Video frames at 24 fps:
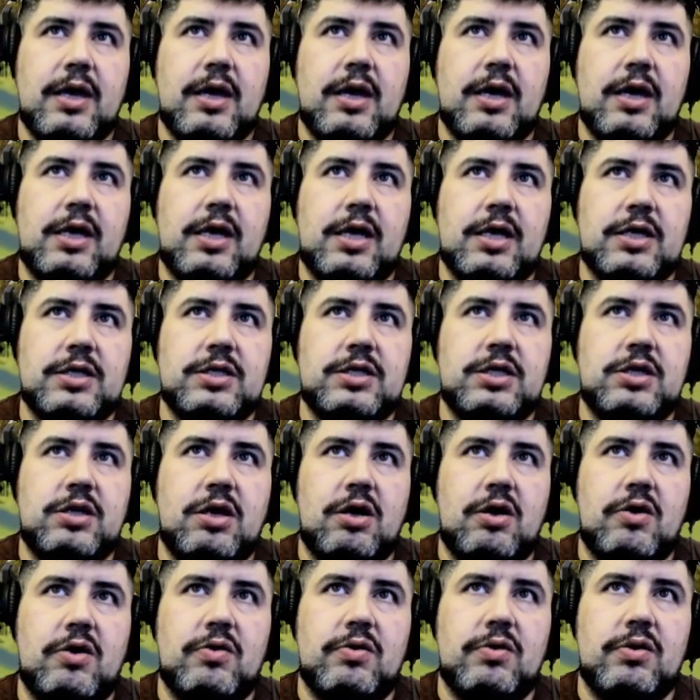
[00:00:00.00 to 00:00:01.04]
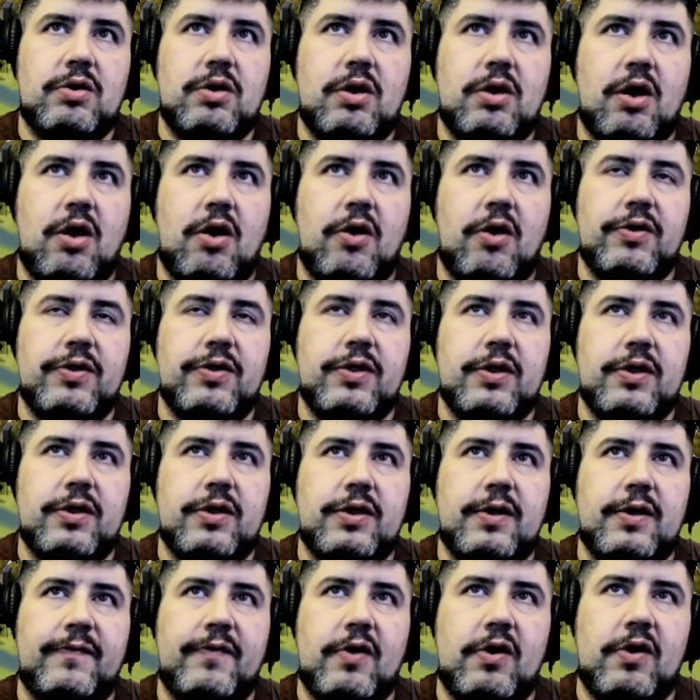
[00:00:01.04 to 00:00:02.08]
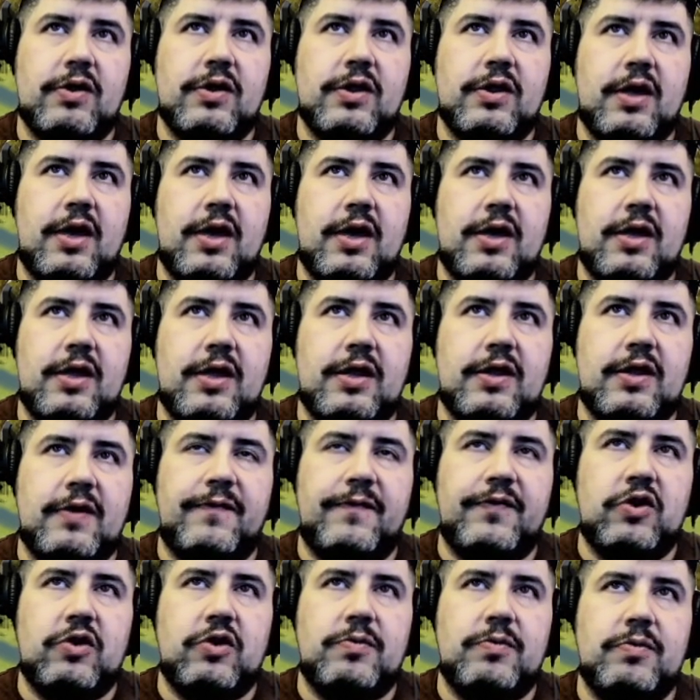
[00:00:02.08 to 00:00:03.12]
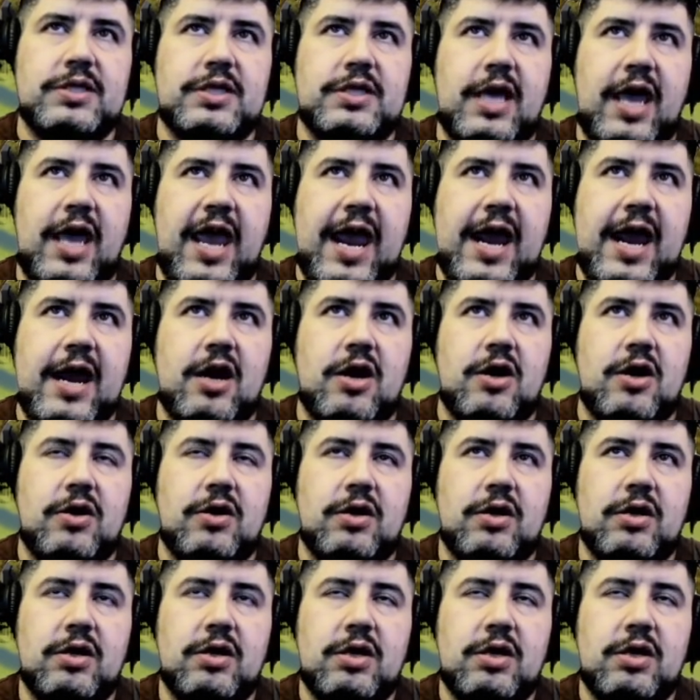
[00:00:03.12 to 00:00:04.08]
Because, all the fumes in the air